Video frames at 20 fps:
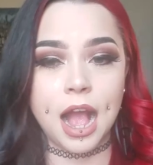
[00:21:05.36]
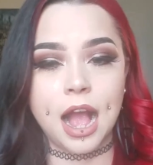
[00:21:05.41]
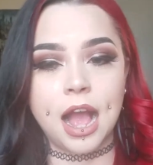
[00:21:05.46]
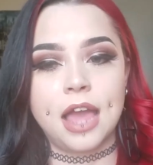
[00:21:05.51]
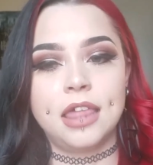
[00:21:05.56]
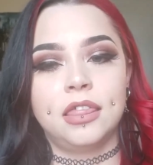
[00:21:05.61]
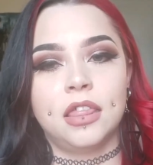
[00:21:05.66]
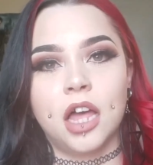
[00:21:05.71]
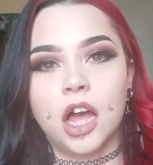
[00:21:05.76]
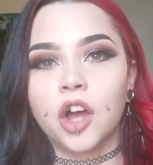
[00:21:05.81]

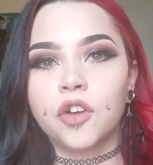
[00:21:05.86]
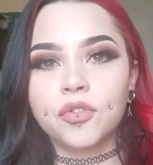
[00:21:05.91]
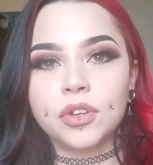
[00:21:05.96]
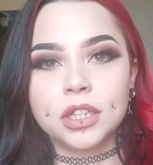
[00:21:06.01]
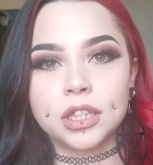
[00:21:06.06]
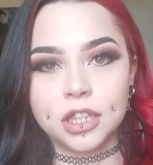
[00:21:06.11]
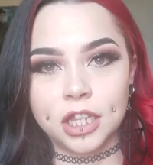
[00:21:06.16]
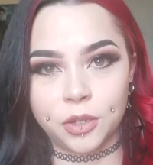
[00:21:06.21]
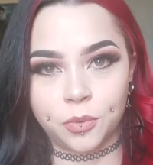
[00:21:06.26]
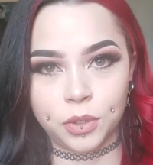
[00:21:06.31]
I love
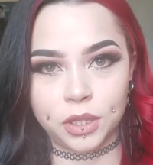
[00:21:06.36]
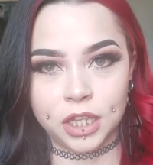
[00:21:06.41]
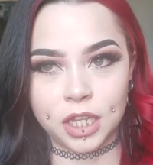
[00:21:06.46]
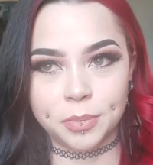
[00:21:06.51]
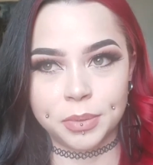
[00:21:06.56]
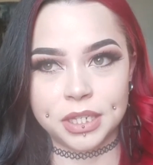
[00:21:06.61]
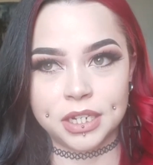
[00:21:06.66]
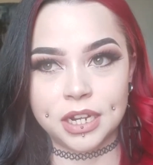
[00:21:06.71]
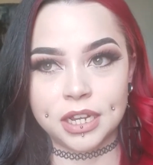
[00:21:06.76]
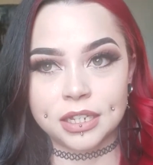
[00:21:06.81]
liquid
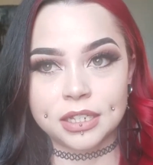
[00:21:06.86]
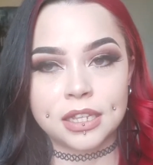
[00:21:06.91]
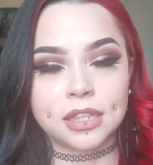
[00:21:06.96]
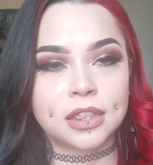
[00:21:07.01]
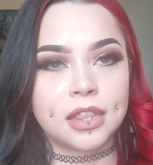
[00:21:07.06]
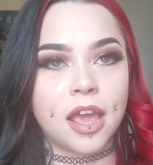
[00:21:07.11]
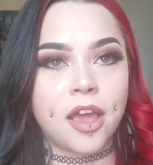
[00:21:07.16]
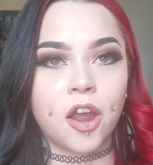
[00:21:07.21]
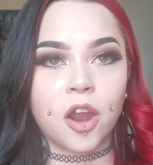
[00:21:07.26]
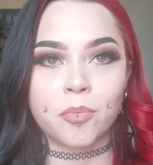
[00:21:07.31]
lipsticks.
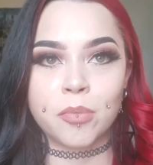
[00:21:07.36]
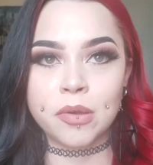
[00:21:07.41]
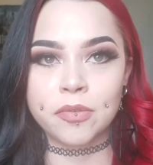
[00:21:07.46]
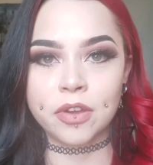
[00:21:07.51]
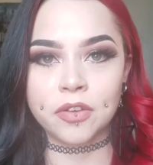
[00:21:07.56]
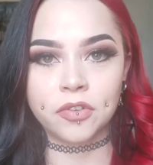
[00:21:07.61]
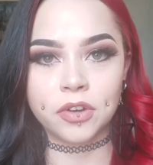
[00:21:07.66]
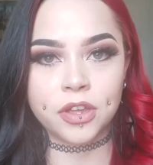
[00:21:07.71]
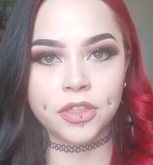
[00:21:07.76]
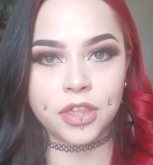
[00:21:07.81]
They are my
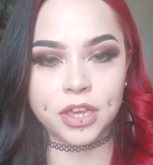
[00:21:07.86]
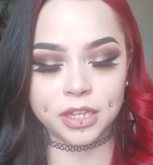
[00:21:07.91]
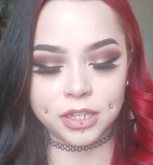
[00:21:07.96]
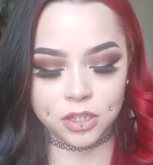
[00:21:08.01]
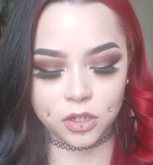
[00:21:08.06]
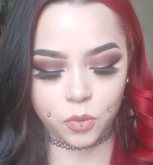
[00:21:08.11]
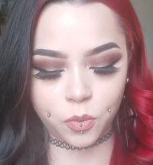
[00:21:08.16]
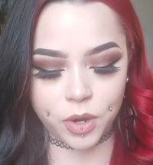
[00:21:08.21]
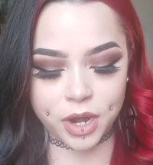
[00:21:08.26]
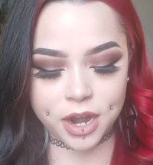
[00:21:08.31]
favorite
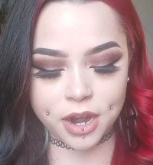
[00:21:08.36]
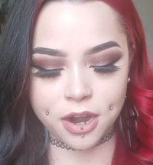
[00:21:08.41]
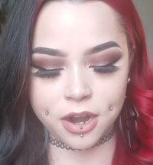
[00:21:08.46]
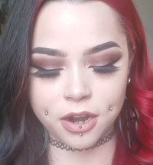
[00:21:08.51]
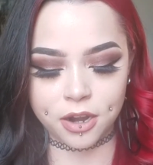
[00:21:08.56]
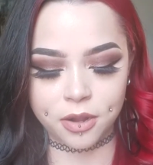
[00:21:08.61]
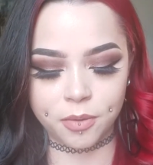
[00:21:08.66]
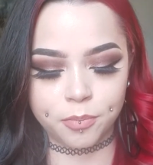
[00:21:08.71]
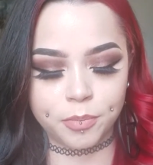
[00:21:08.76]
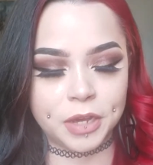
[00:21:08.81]
things to
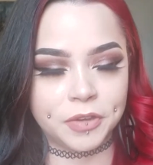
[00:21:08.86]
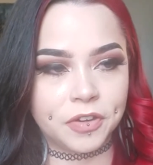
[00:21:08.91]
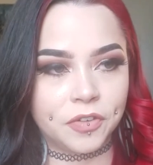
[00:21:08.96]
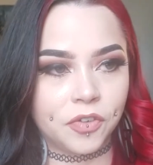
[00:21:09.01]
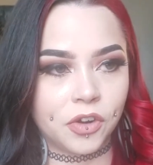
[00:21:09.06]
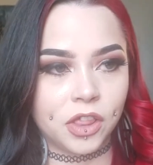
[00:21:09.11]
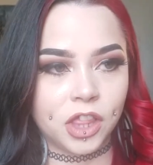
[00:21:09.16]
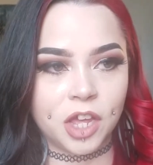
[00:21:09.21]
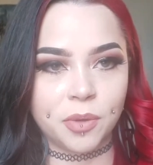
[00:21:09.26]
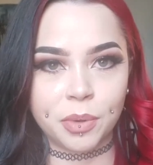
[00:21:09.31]
wear, my
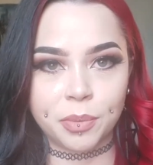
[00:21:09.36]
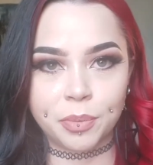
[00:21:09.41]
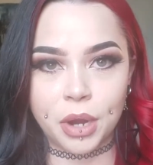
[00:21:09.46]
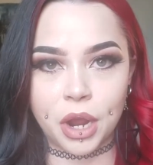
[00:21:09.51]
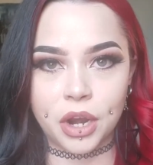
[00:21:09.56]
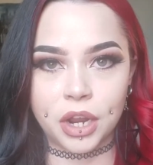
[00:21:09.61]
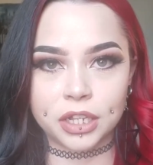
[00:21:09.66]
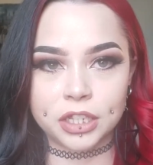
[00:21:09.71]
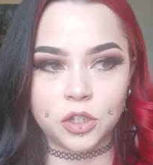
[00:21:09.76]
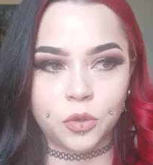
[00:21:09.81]
favorite lip
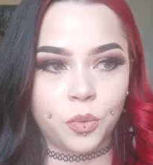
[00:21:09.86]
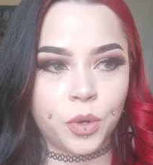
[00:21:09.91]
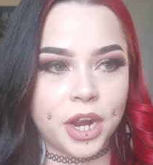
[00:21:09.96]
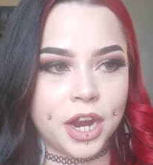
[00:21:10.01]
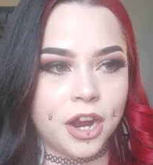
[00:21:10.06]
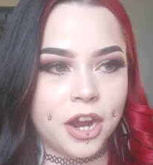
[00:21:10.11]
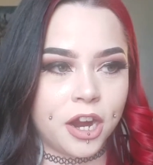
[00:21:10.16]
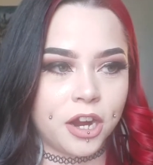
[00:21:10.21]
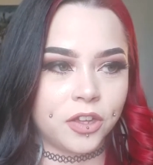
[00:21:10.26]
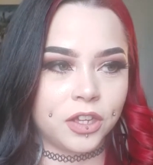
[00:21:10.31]
product to
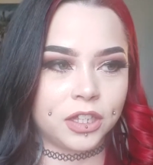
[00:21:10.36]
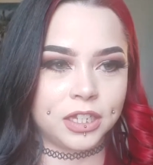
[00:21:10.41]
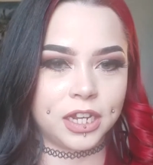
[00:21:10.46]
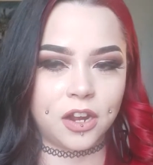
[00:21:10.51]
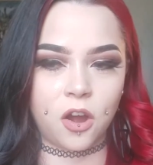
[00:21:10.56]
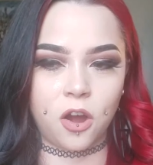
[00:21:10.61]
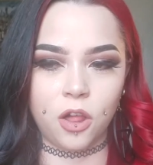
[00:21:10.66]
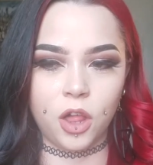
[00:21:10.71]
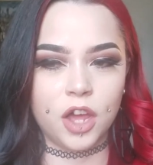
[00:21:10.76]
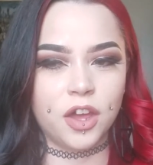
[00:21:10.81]
wear. It's
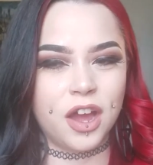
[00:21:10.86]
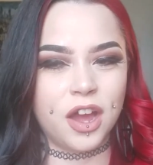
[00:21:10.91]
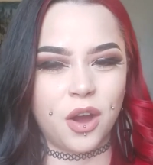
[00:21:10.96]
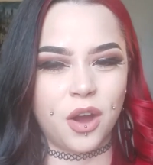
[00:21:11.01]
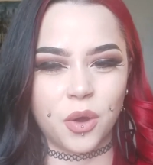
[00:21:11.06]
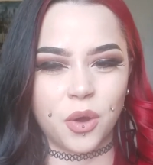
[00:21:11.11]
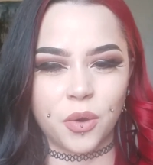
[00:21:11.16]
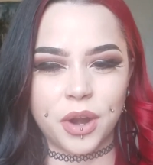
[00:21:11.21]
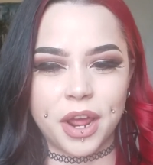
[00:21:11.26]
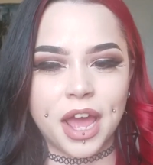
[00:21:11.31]
like all I
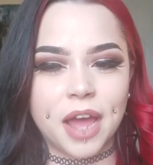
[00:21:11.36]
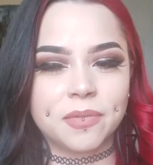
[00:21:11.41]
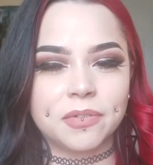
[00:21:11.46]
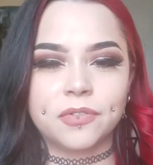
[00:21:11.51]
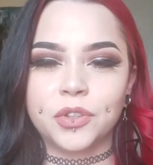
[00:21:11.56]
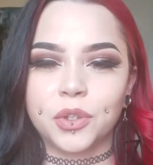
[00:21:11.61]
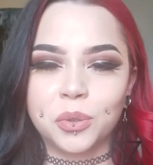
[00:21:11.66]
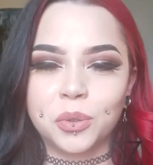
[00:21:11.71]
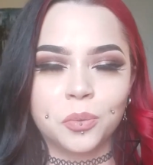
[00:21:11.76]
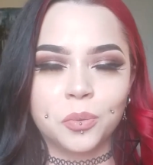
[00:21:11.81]
own. I have a
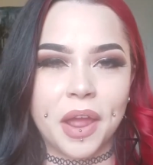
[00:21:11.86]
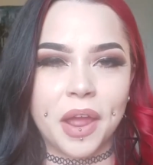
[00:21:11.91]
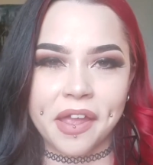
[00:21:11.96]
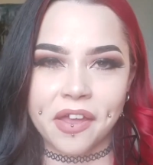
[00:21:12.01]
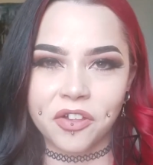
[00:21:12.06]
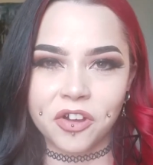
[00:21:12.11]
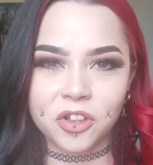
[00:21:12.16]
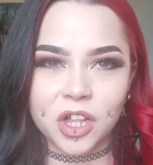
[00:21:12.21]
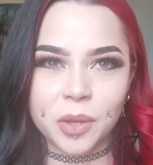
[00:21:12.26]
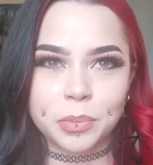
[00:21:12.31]
few
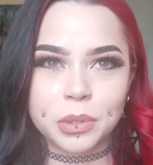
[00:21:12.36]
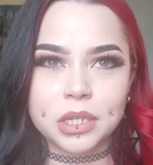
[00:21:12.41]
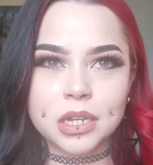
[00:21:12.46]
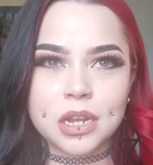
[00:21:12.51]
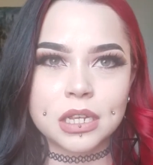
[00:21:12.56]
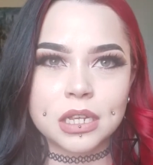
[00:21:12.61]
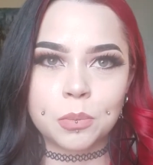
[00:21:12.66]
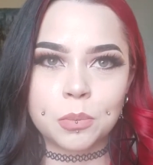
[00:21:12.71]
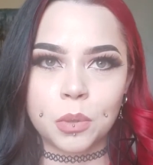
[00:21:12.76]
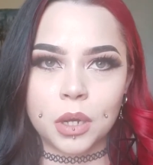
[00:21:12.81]
regular
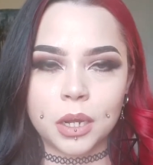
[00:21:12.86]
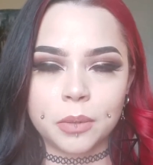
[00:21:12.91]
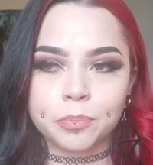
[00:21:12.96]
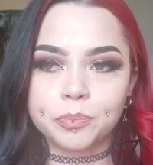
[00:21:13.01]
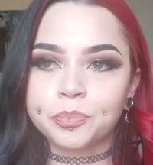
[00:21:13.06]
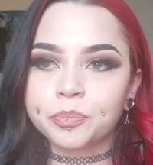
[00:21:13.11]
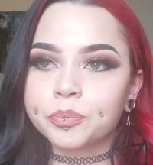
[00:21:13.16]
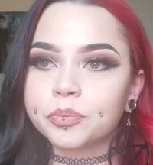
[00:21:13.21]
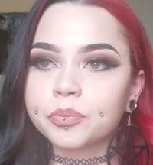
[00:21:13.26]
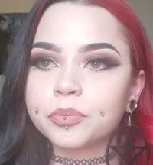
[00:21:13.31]
lipsticks, but
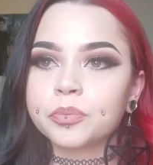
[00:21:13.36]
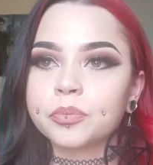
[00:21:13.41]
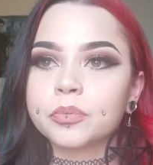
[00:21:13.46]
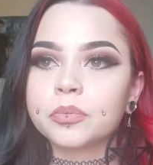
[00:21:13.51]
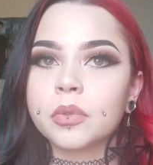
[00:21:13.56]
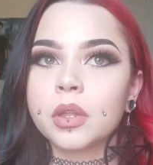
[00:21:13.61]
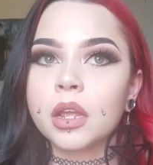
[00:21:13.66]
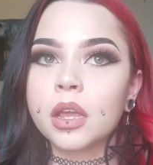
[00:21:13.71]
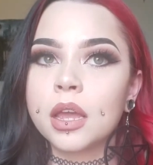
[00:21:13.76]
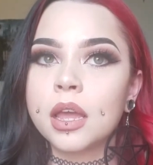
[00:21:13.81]

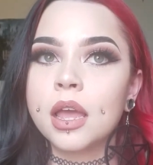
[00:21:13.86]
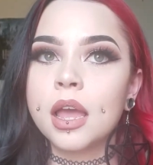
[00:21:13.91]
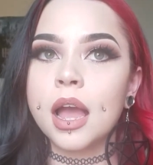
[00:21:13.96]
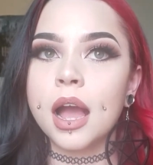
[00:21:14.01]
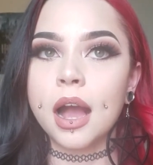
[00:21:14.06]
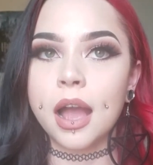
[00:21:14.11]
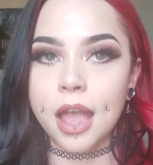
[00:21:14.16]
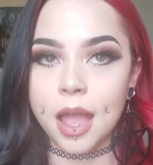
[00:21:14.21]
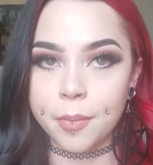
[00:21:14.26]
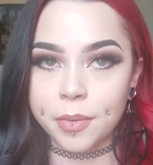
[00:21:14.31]

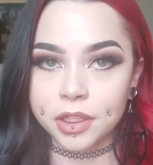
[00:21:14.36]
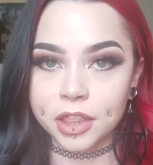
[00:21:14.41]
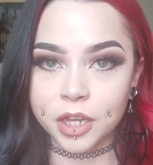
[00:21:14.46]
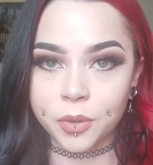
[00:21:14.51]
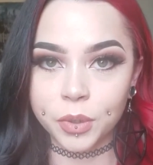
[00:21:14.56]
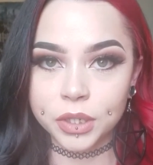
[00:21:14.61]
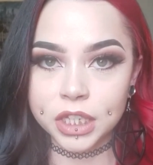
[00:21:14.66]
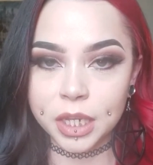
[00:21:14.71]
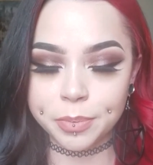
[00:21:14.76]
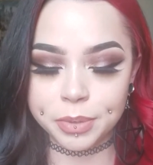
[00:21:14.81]
I am a
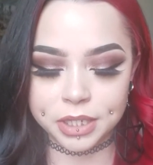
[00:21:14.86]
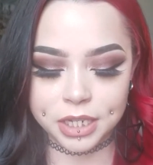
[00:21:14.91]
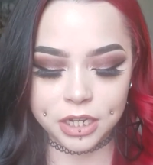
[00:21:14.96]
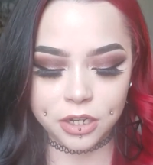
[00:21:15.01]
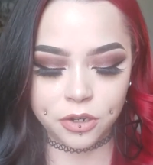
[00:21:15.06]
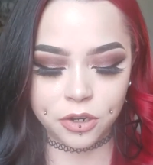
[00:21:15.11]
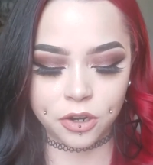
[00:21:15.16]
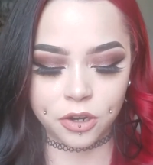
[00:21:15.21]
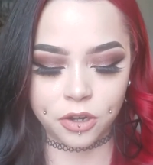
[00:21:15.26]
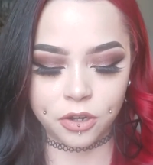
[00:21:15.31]
liquid lipstick
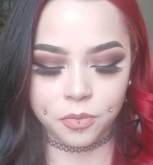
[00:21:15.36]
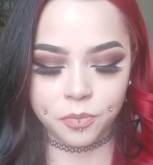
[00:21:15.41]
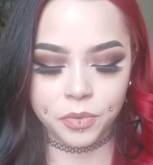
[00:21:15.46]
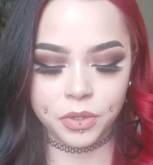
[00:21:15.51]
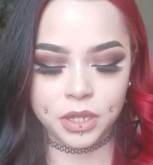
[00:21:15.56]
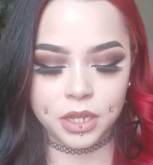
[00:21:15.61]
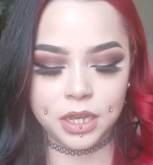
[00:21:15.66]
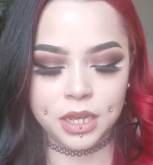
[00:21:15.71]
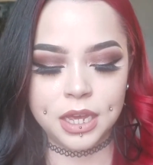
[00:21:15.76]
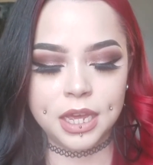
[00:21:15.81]
girl.
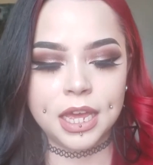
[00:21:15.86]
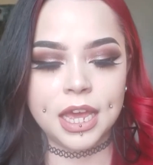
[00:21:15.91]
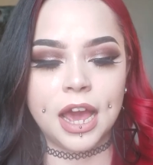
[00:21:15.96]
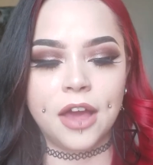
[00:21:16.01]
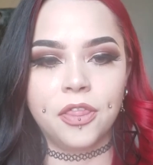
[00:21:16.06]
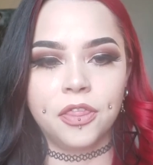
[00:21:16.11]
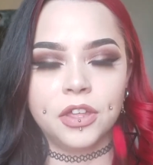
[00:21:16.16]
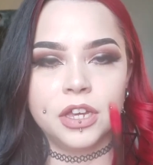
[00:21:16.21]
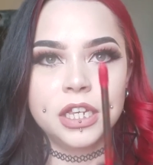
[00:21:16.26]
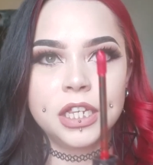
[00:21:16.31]

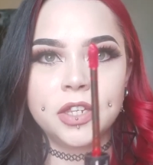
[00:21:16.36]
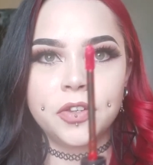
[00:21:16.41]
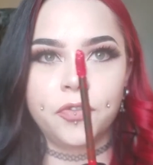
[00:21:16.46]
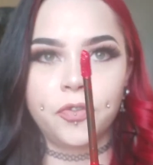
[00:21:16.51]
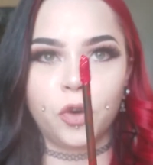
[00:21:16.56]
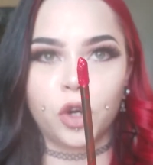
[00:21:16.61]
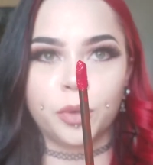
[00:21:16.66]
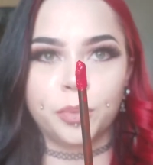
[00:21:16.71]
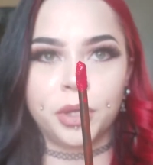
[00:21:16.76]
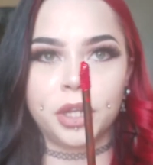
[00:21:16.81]
And this
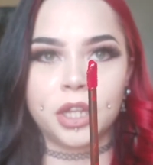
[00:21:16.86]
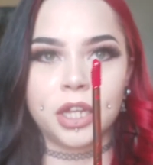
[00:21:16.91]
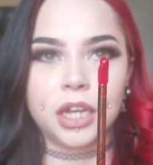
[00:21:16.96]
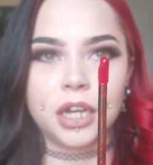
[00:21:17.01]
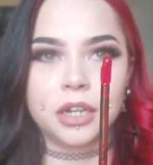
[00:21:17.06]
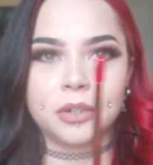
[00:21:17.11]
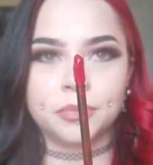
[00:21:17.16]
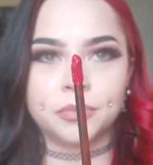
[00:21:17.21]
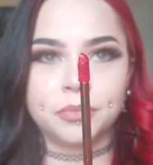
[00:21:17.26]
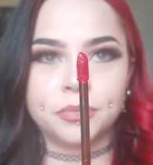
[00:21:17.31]

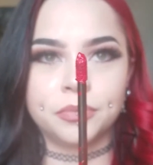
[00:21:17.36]
formula